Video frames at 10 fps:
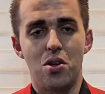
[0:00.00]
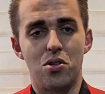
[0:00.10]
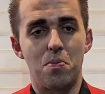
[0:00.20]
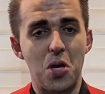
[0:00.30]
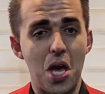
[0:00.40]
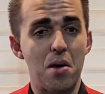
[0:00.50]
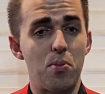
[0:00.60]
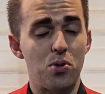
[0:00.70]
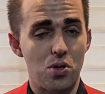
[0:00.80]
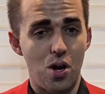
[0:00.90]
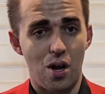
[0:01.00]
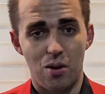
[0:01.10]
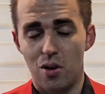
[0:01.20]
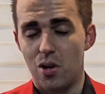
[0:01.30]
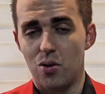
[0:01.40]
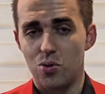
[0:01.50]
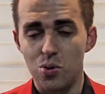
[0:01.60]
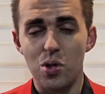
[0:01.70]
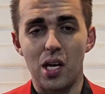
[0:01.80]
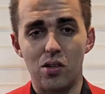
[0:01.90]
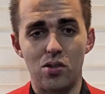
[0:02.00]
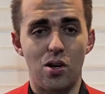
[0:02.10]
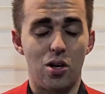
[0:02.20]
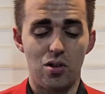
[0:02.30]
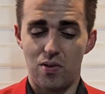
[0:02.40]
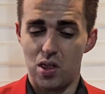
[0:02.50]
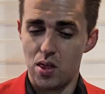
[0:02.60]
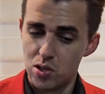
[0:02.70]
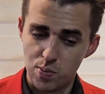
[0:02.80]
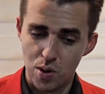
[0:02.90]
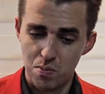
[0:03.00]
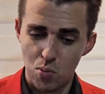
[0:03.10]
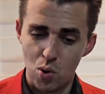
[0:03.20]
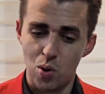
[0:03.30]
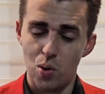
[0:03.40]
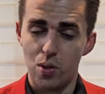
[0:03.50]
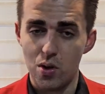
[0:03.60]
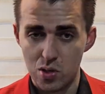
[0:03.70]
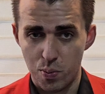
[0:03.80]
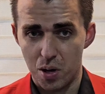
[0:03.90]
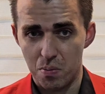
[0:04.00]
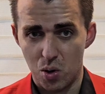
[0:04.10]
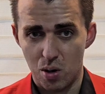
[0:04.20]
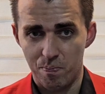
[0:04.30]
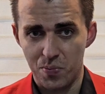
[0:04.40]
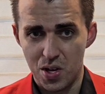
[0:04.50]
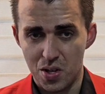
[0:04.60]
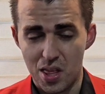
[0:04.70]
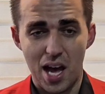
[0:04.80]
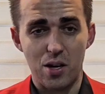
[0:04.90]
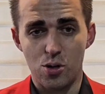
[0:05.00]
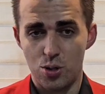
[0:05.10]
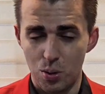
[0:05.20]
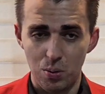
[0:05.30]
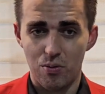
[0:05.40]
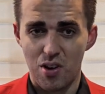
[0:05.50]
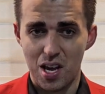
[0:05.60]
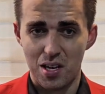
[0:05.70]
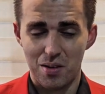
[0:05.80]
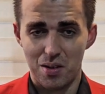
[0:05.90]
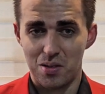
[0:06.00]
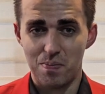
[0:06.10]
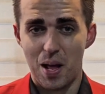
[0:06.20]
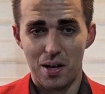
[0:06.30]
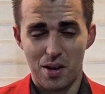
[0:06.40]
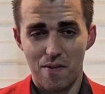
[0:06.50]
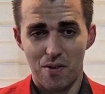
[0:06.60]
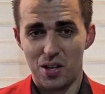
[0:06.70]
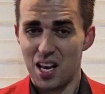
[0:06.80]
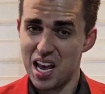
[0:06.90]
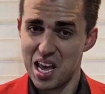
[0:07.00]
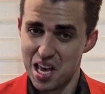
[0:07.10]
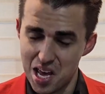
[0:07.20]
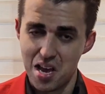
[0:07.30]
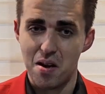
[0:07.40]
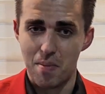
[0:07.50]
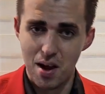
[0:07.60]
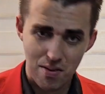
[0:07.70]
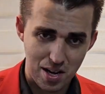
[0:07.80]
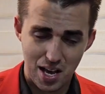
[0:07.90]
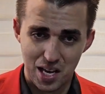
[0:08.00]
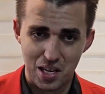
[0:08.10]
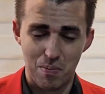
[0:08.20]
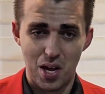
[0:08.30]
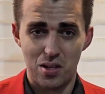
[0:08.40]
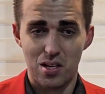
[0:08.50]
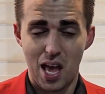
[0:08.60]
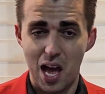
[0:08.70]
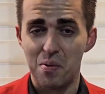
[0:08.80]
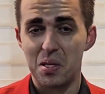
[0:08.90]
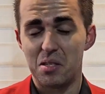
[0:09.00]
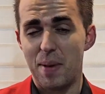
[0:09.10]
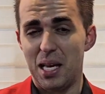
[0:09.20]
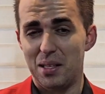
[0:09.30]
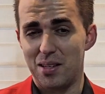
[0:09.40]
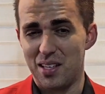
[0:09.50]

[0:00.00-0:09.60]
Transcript: to be able to know, do they search for this word more or this word more? That jewelry is spelt differently in America compared to how it's spelt